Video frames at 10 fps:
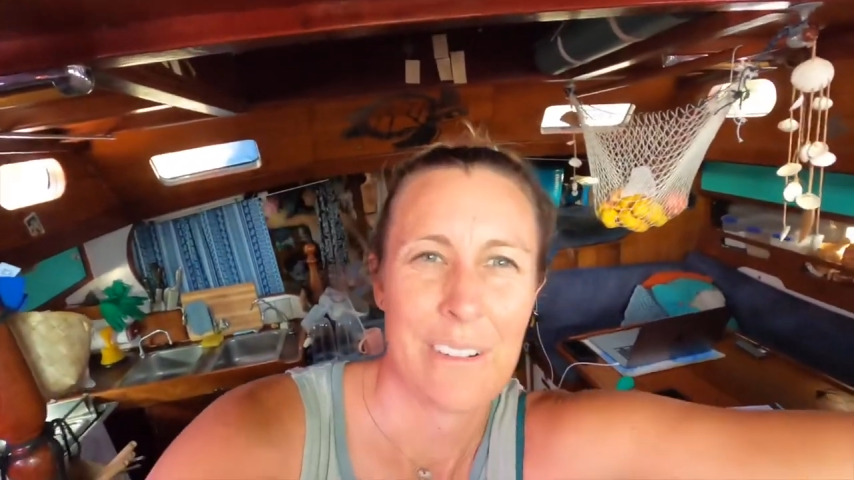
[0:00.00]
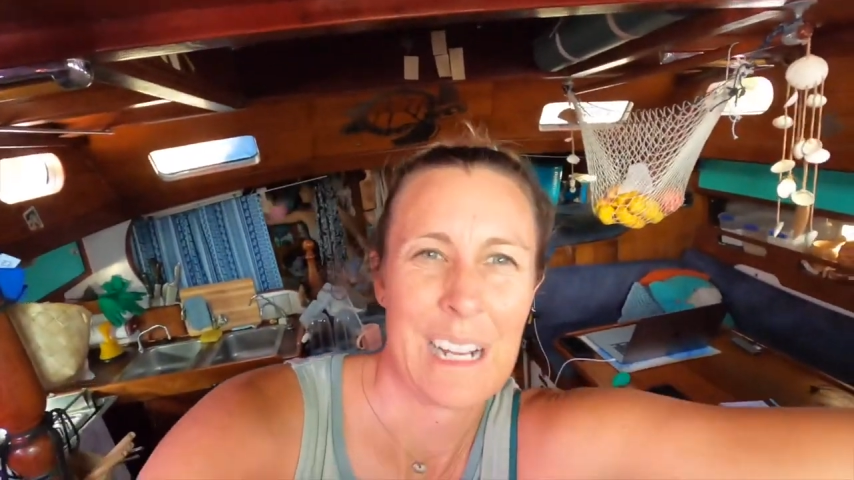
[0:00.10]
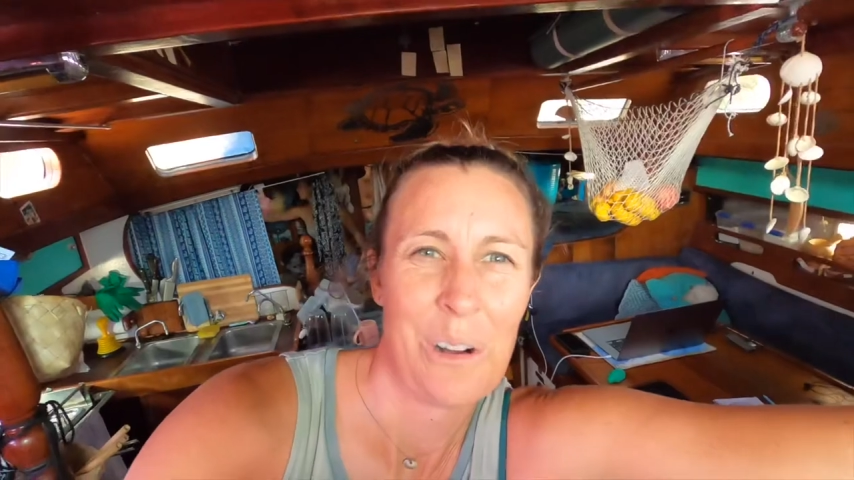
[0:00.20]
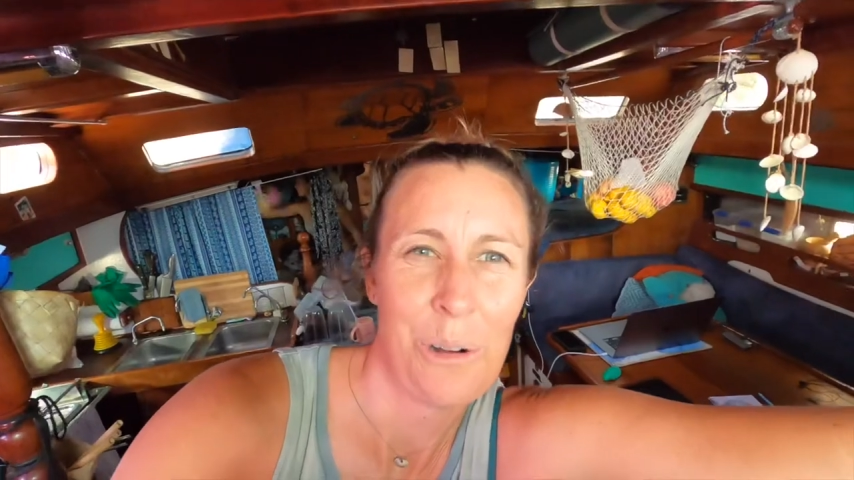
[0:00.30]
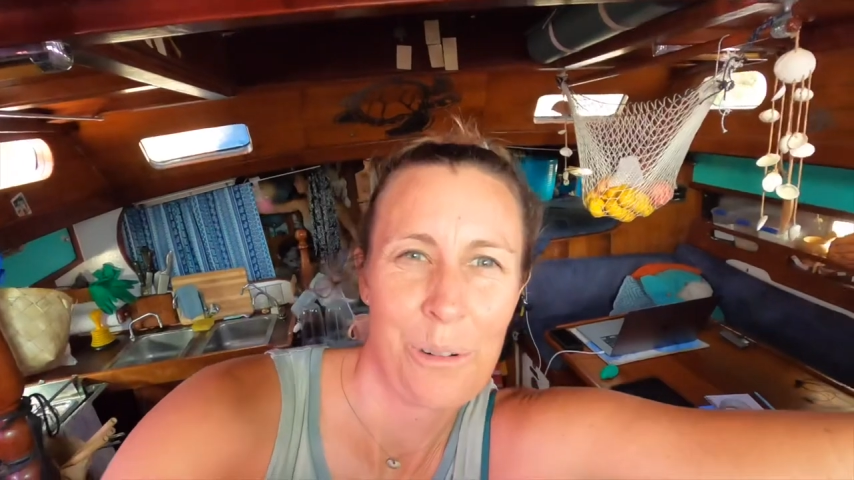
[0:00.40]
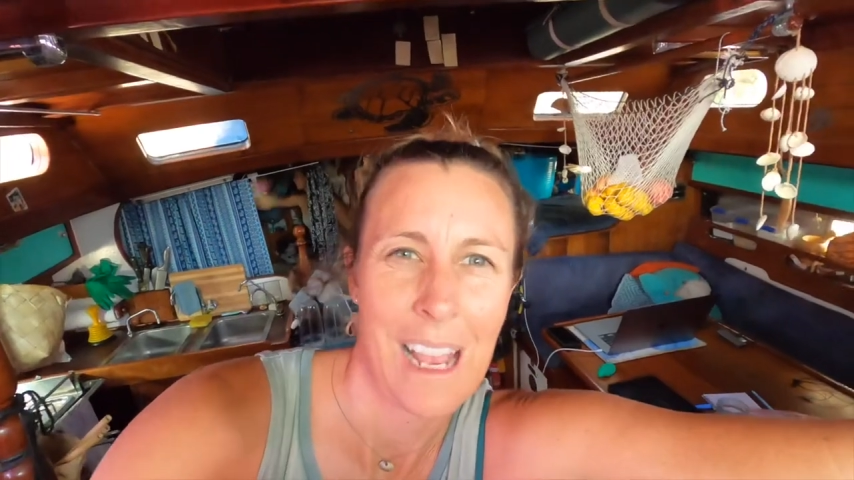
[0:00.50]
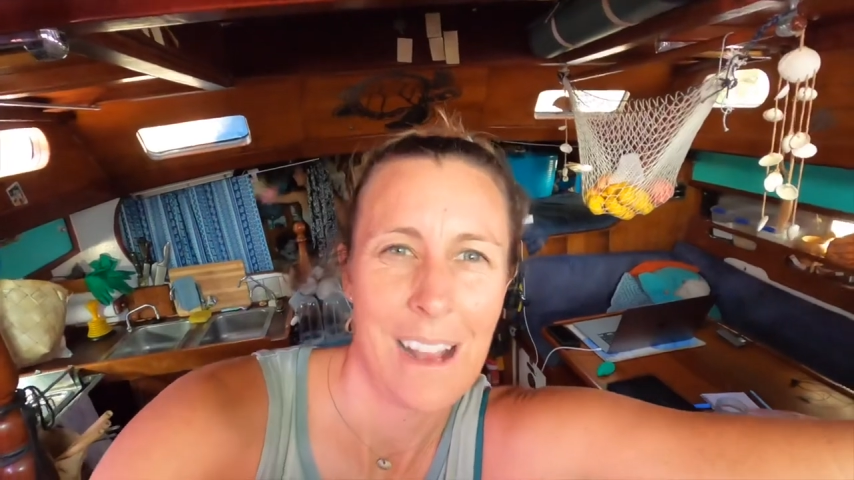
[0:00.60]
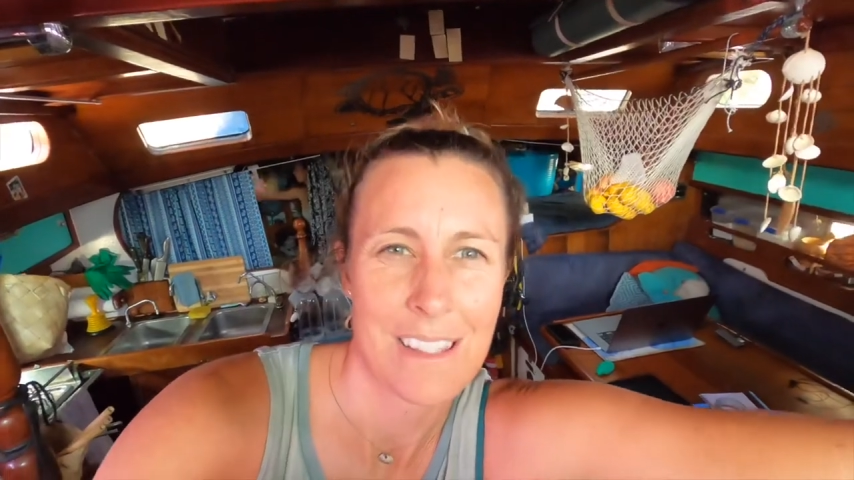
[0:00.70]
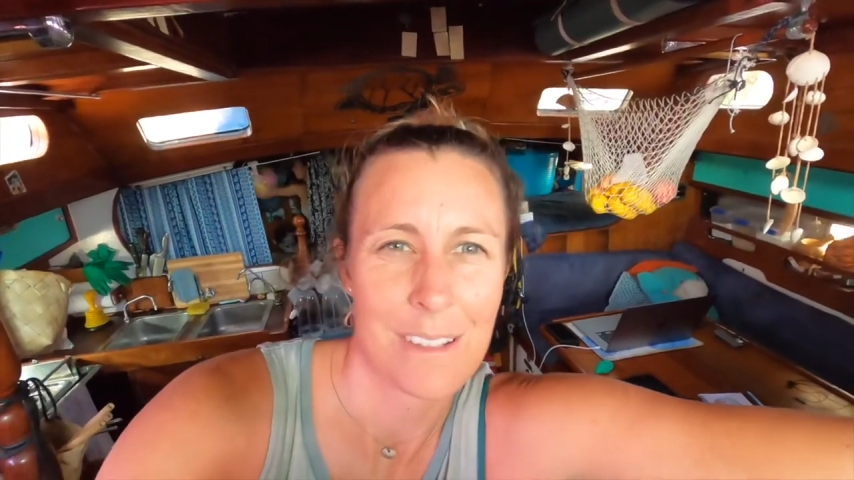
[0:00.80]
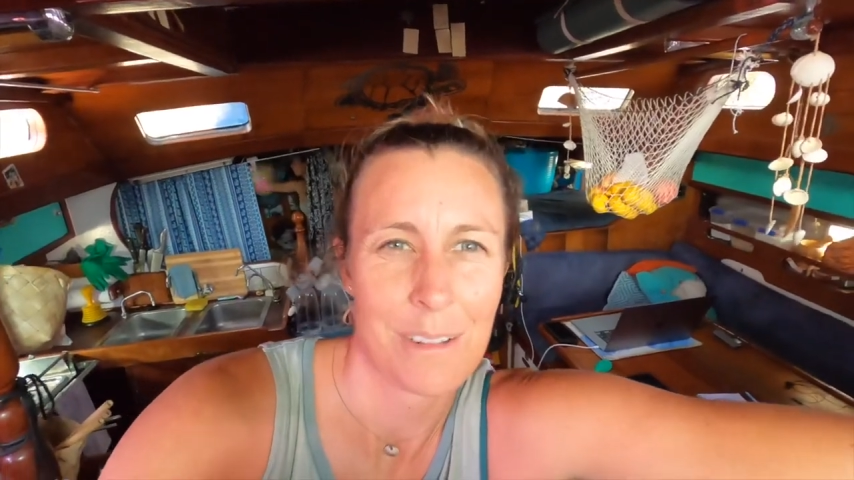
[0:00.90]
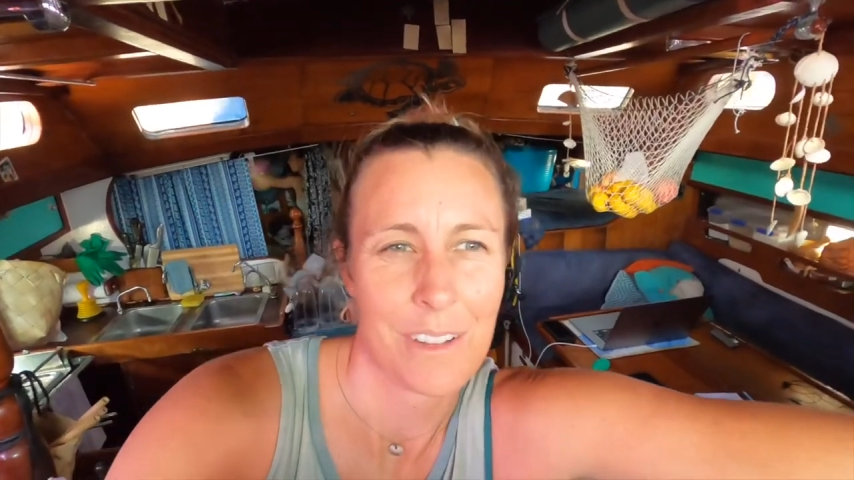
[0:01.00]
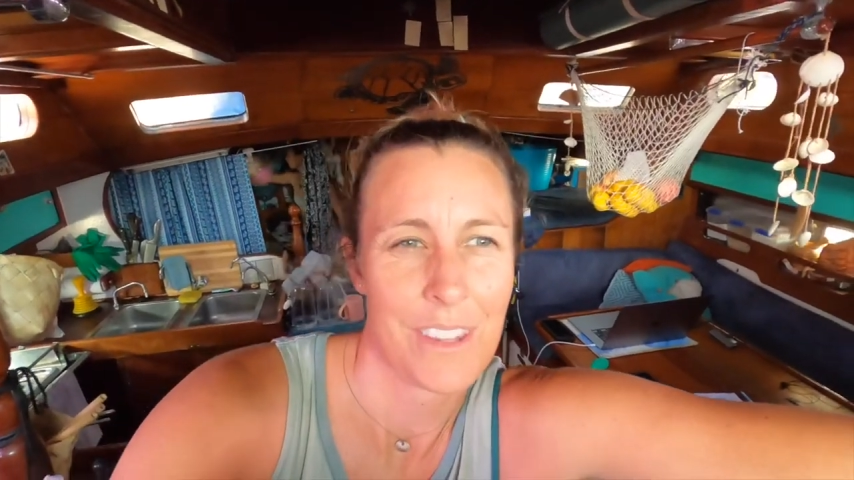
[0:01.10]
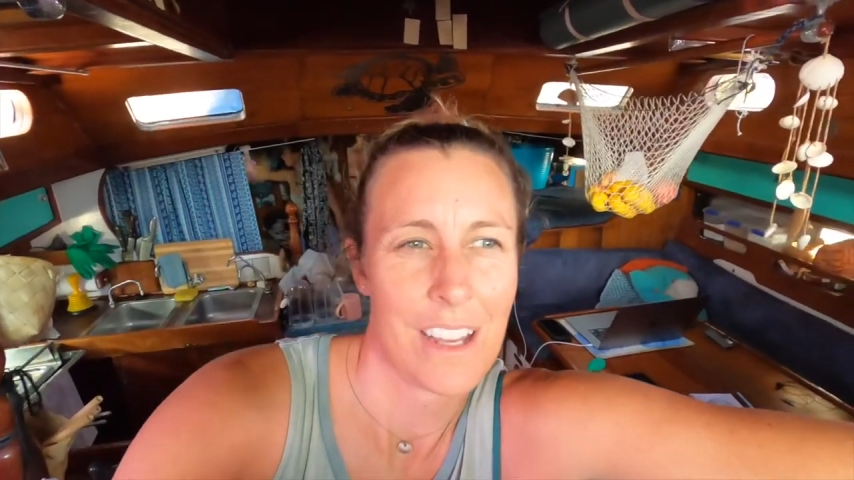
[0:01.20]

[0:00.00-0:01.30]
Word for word: We're hauled out, so we're on